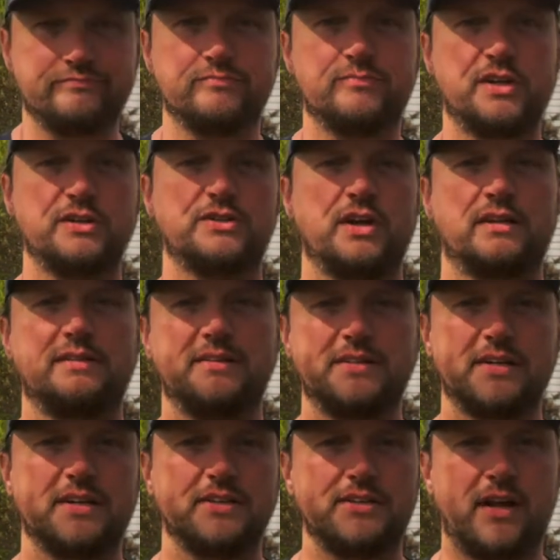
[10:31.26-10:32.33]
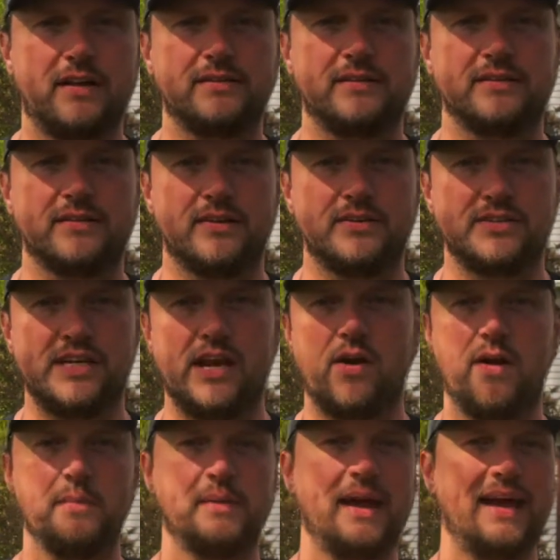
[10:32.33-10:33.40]
consultant to consultant,
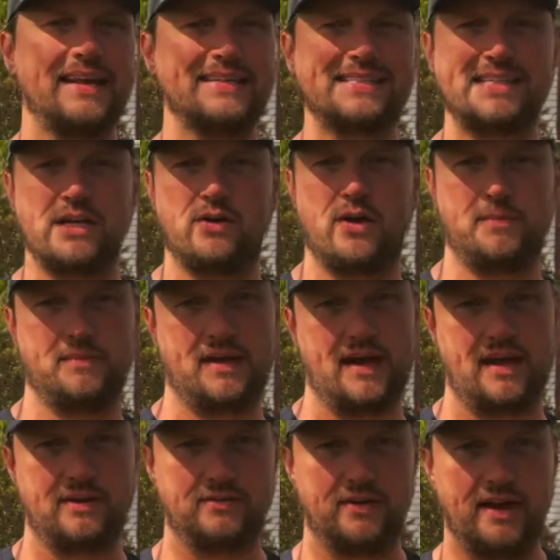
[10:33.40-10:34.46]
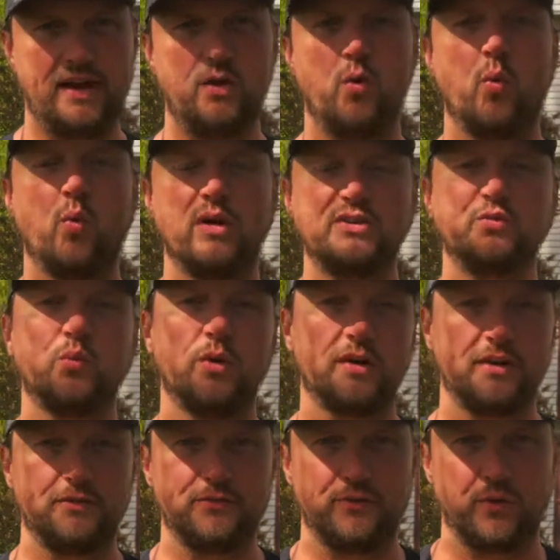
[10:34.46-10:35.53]
CRM guy to CRM guy, right? What's
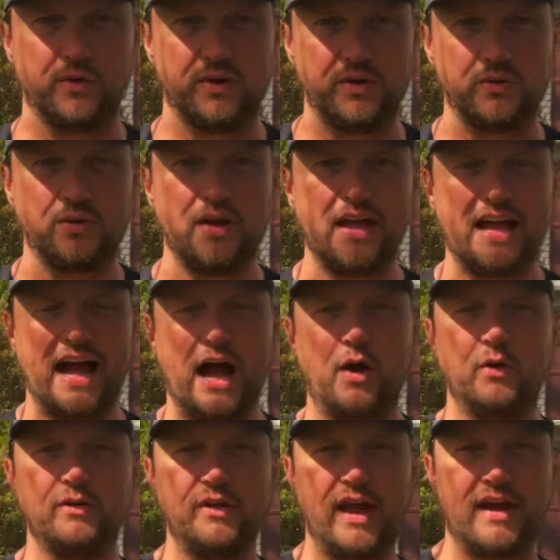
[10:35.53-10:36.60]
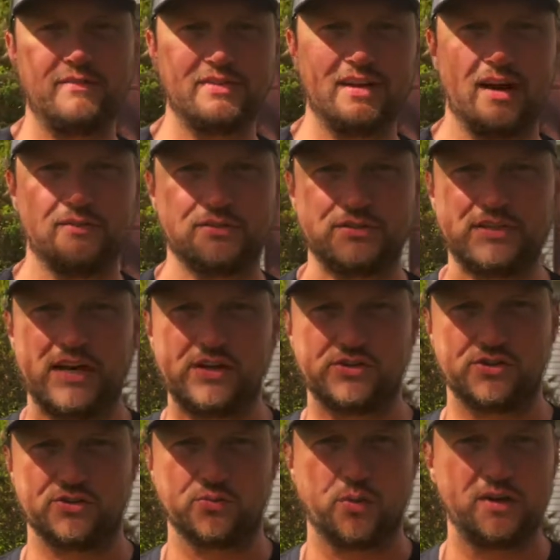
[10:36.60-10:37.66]
working for you? How are you having
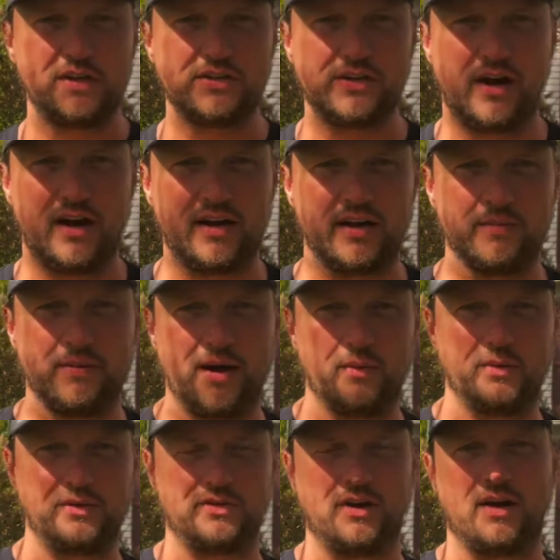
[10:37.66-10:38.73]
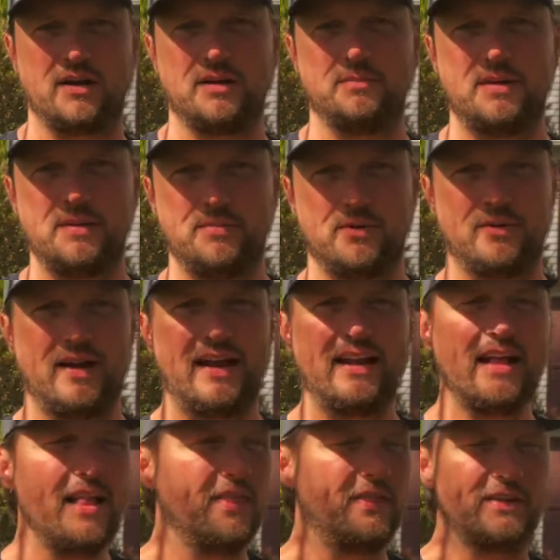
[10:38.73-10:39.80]
conversations? What are you talking about when you're talking to people, right?
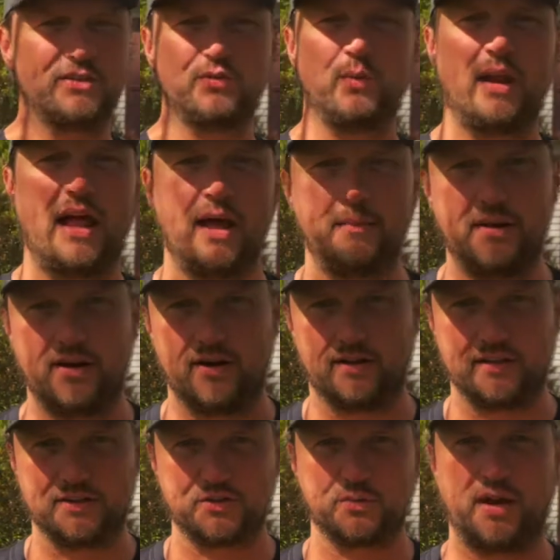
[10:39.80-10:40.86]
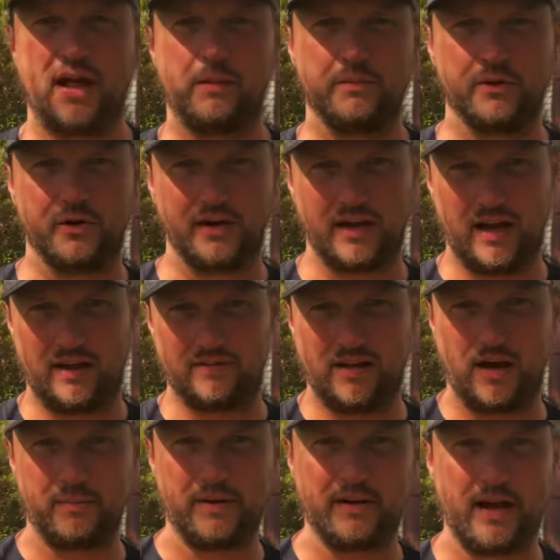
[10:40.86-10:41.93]
This is what I'm hearing. This is what I'm learning. How
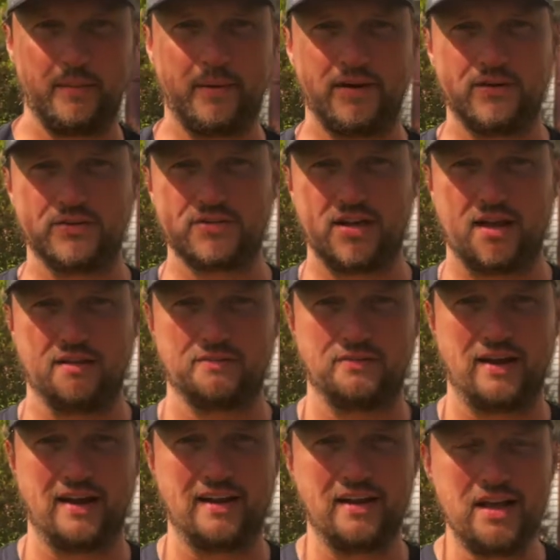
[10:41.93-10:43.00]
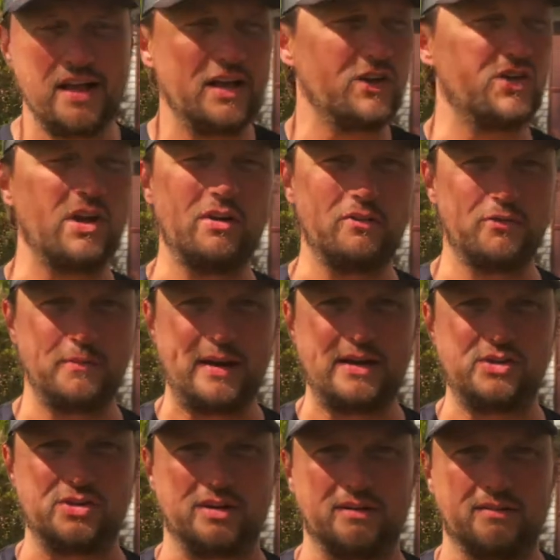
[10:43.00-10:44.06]
about yourself, right? Share
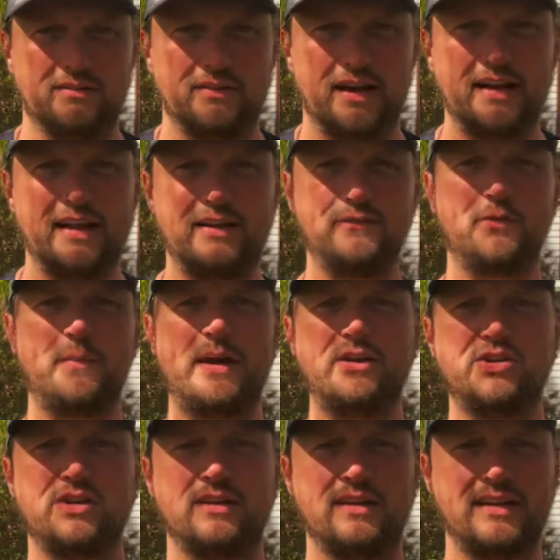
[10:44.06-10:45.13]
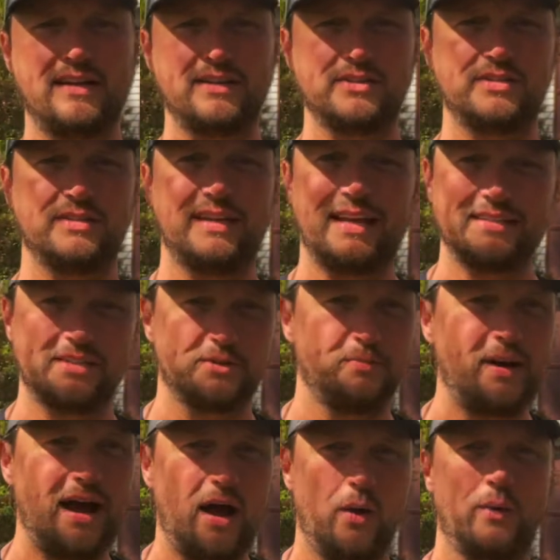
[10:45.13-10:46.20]
information, right? Information is, yes, it's
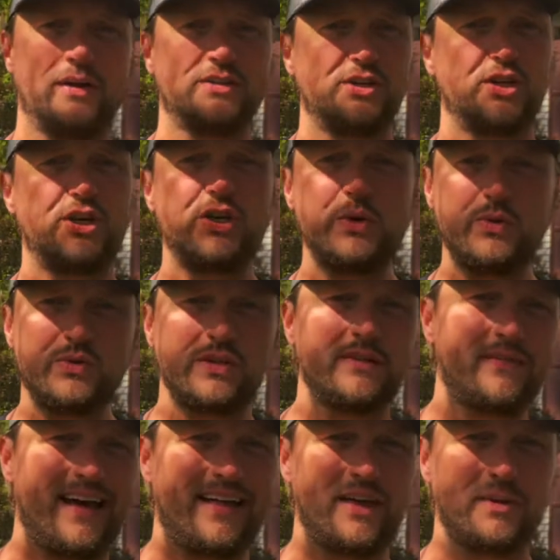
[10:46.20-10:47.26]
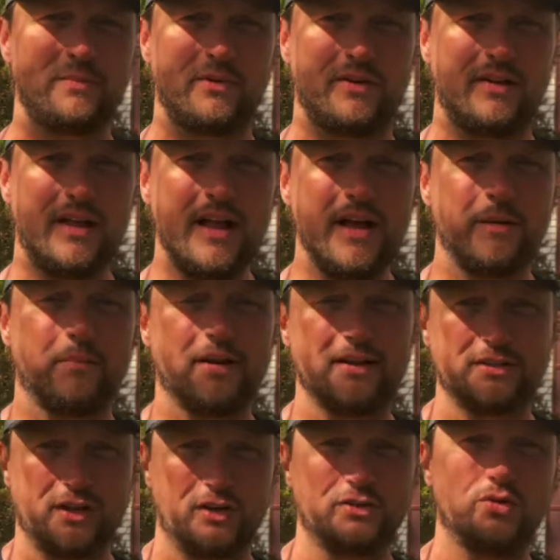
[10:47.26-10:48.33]
power. It's hugely valuable, but
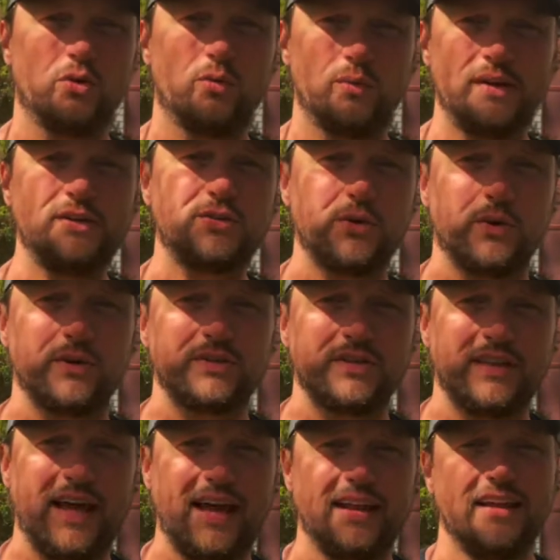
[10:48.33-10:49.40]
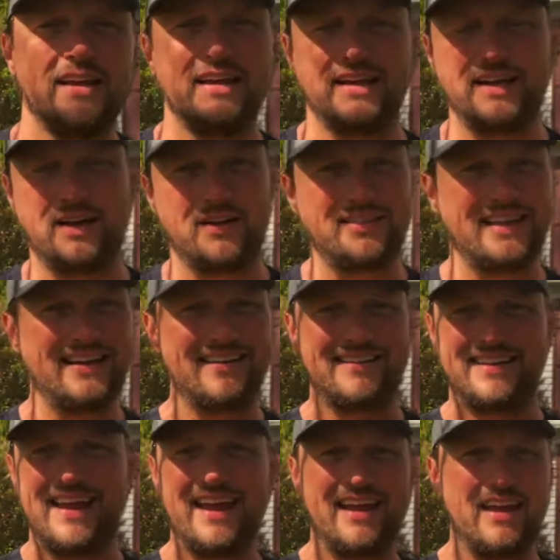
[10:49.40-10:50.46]
it's also a resource that, you know, at the end of the
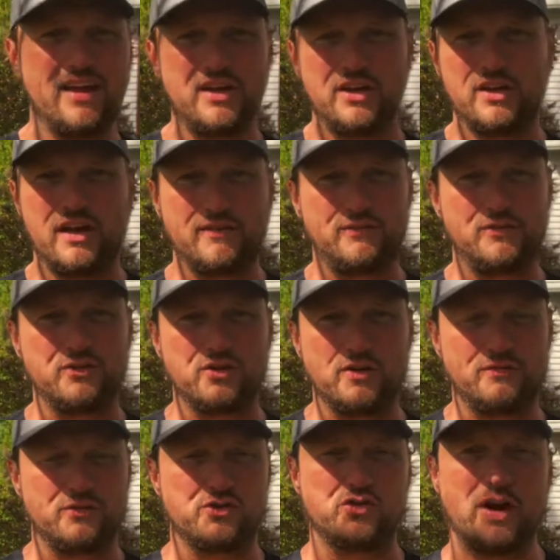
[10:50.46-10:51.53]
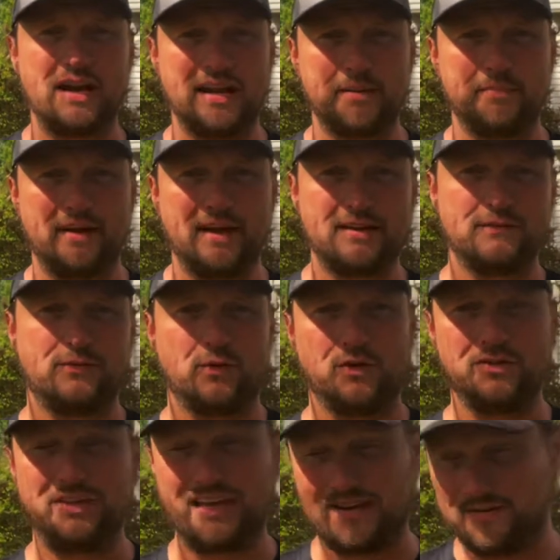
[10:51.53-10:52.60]
day, if you're trading it back and
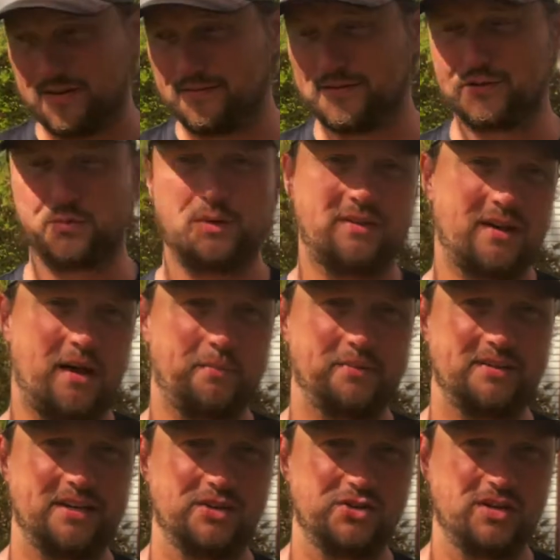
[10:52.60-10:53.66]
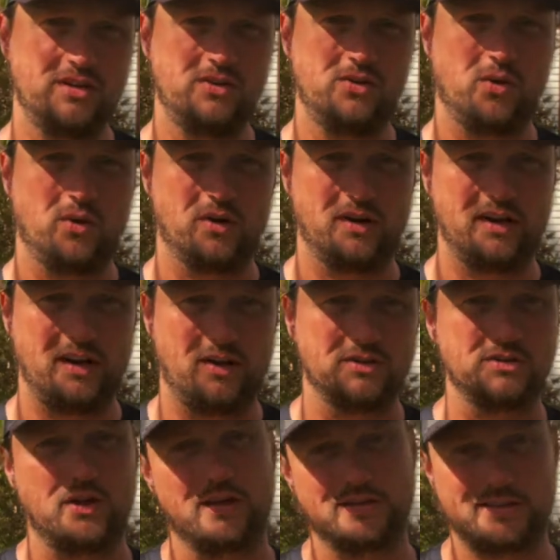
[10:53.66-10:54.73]
forth, even if it's with competition, or, you know, as
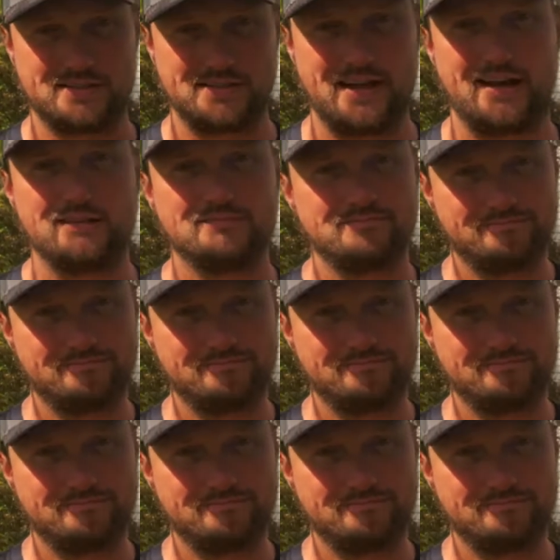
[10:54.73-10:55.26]
long as it's not